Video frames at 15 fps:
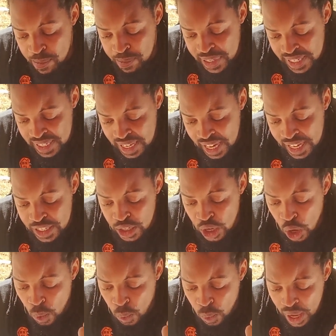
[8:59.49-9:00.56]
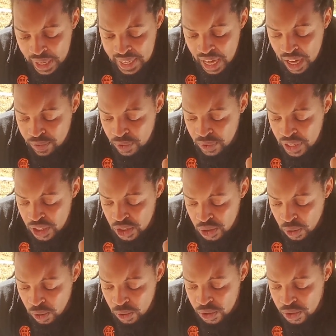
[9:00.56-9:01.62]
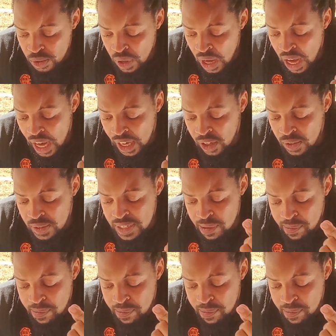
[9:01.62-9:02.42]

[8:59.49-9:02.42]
Besides what I've already told you, I called some